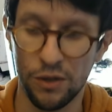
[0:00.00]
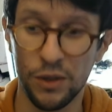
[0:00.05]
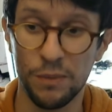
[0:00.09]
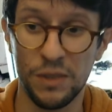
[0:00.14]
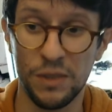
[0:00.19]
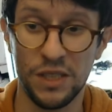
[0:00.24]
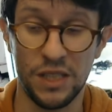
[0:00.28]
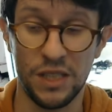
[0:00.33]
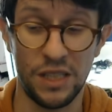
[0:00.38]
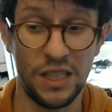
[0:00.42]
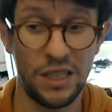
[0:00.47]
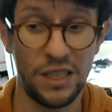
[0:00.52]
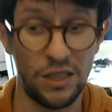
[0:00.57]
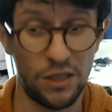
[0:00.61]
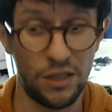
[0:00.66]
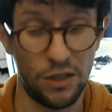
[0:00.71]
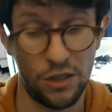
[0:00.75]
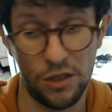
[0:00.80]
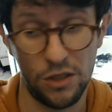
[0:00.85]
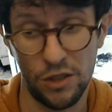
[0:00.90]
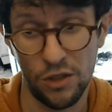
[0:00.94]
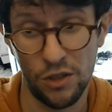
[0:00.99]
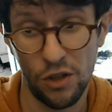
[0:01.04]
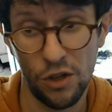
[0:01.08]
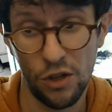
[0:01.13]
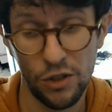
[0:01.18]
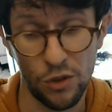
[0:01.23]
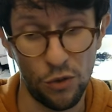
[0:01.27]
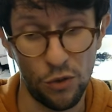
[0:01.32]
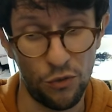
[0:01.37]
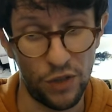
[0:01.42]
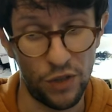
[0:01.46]
it means that this is the start
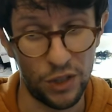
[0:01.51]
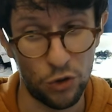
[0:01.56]
of a